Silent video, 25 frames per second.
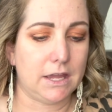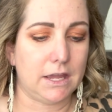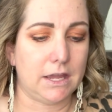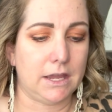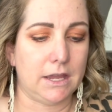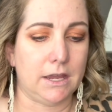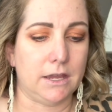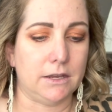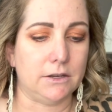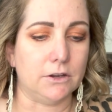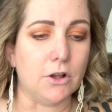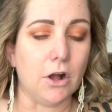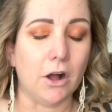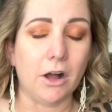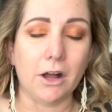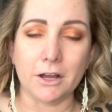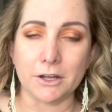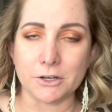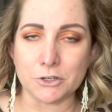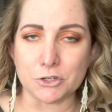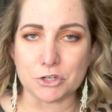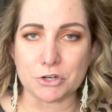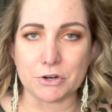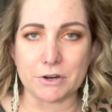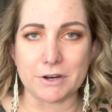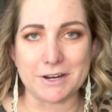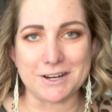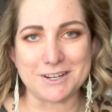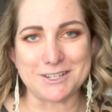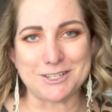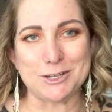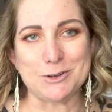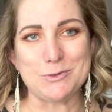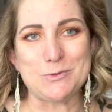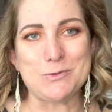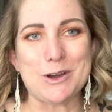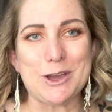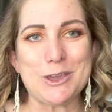And contrary
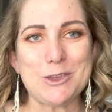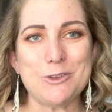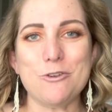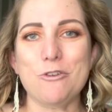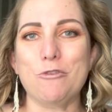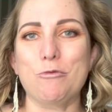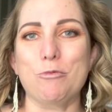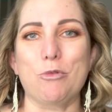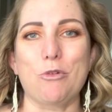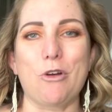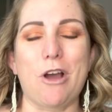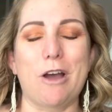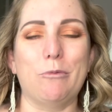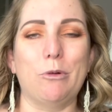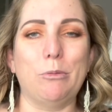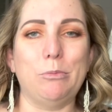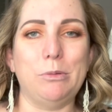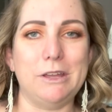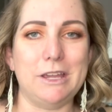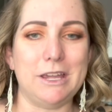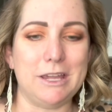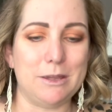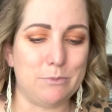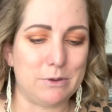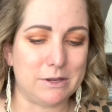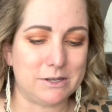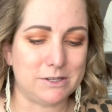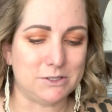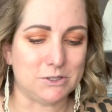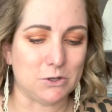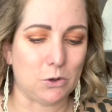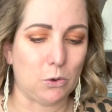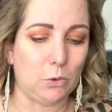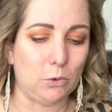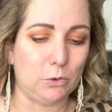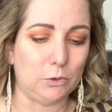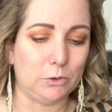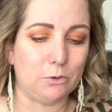to what you've probably been
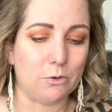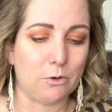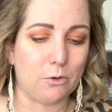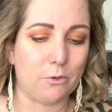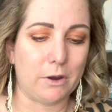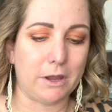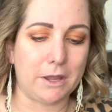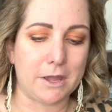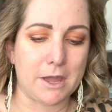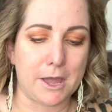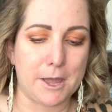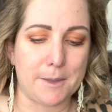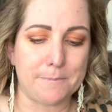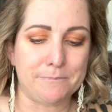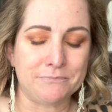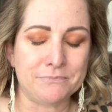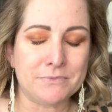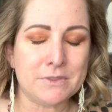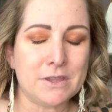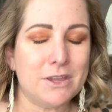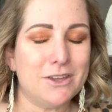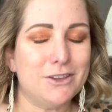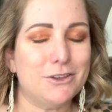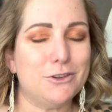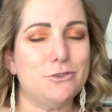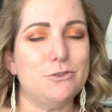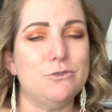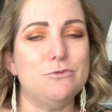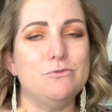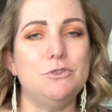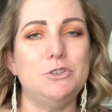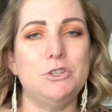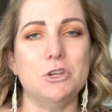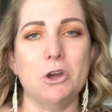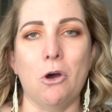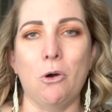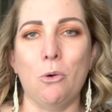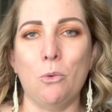told growing up, you
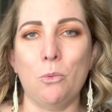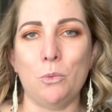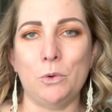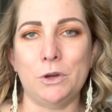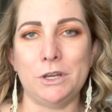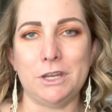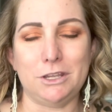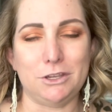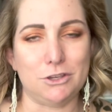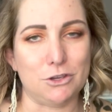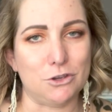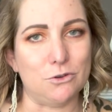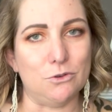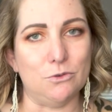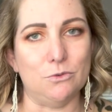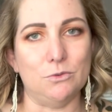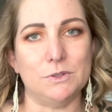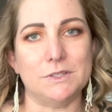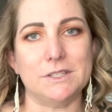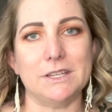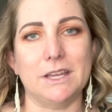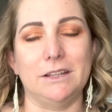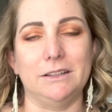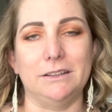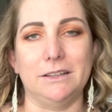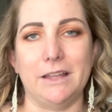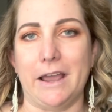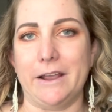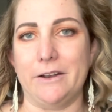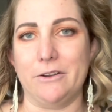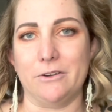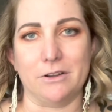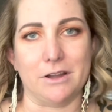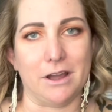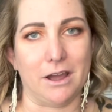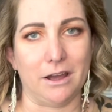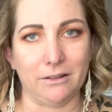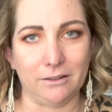don't want to use a lighter
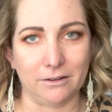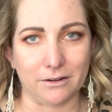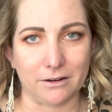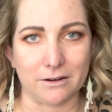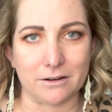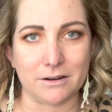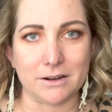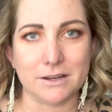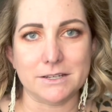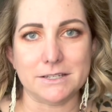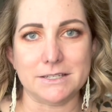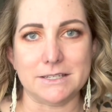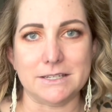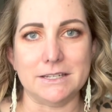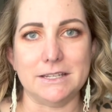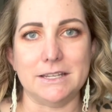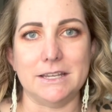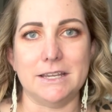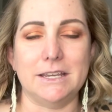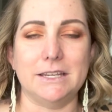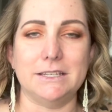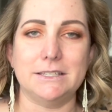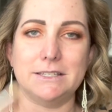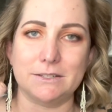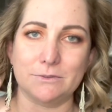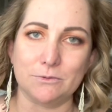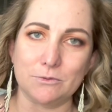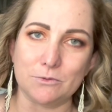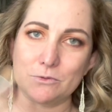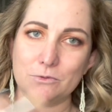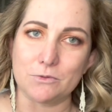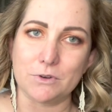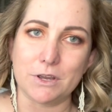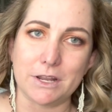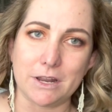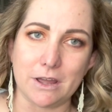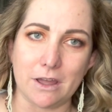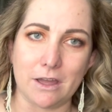color to get
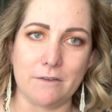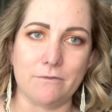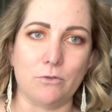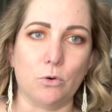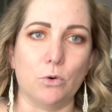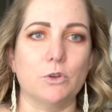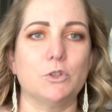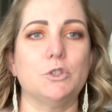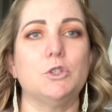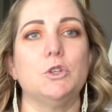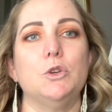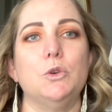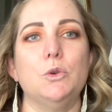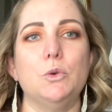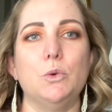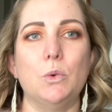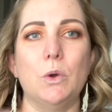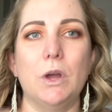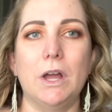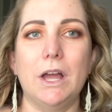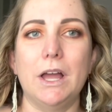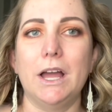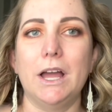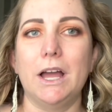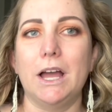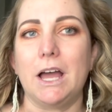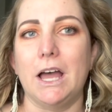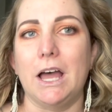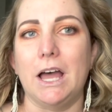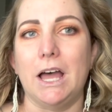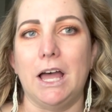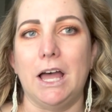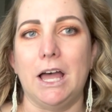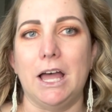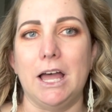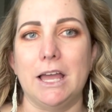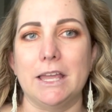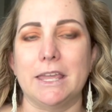rid of or to
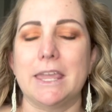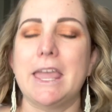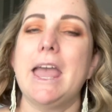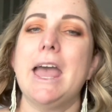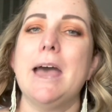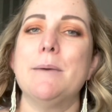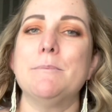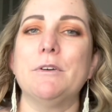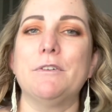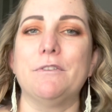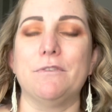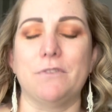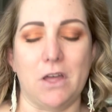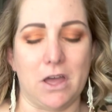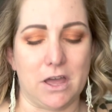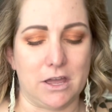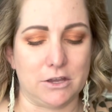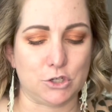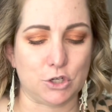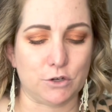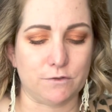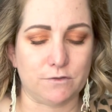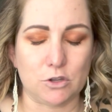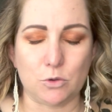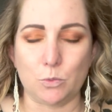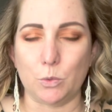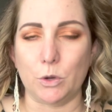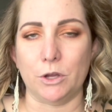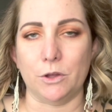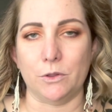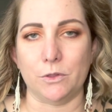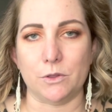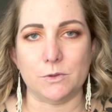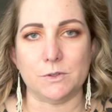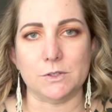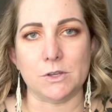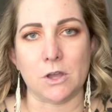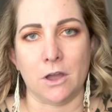camouflage, if you will,
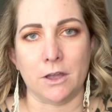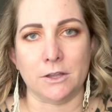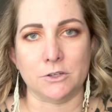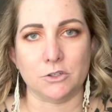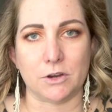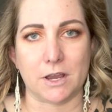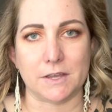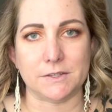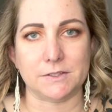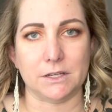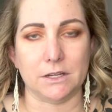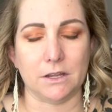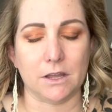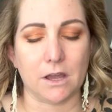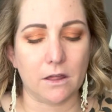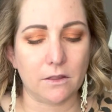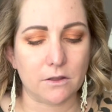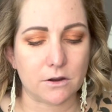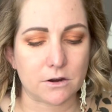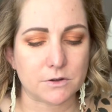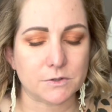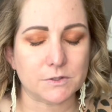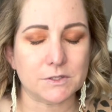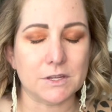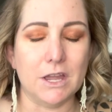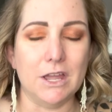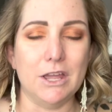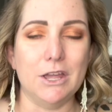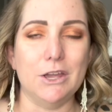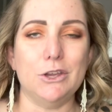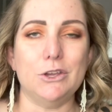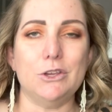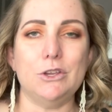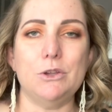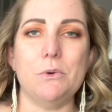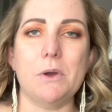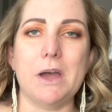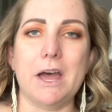those contrasting colors.
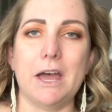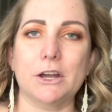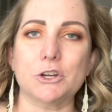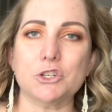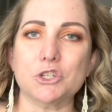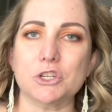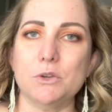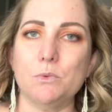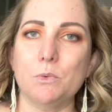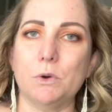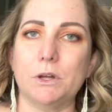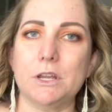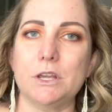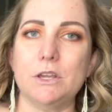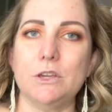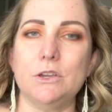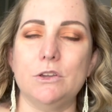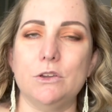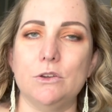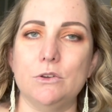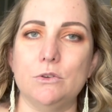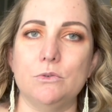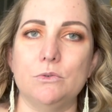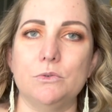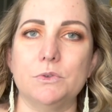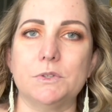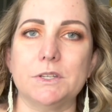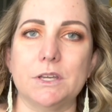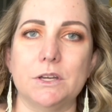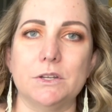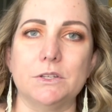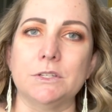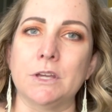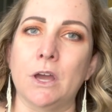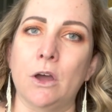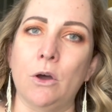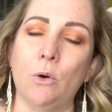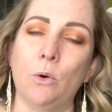You actually want to use a
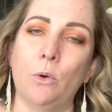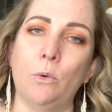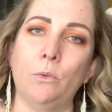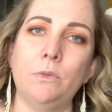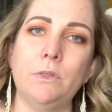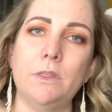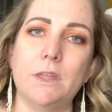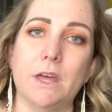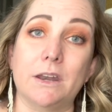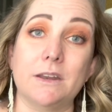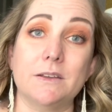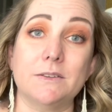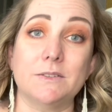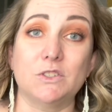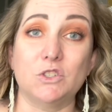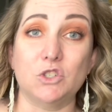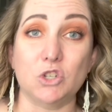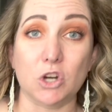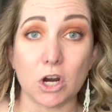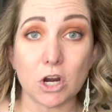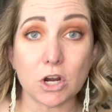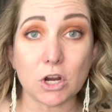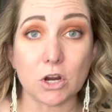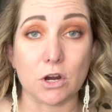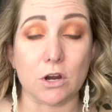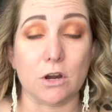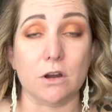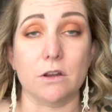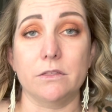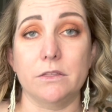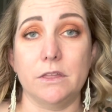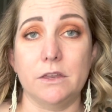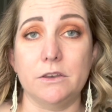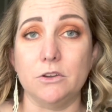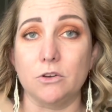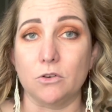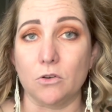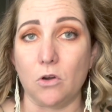tone that is darker
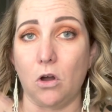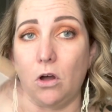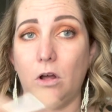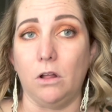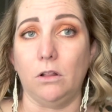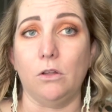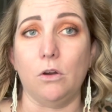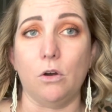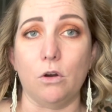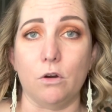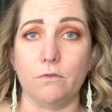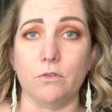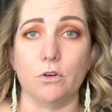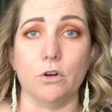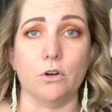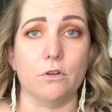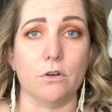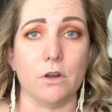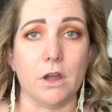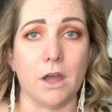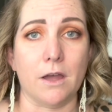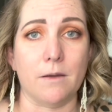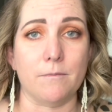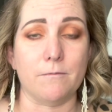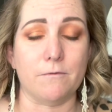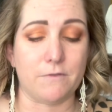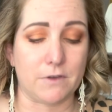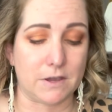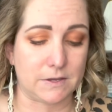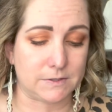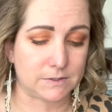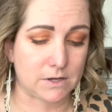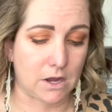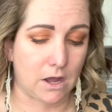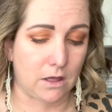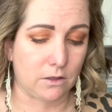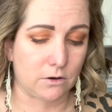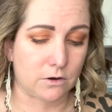than your all over face
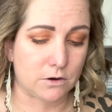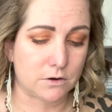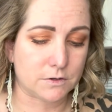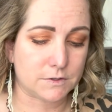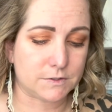color.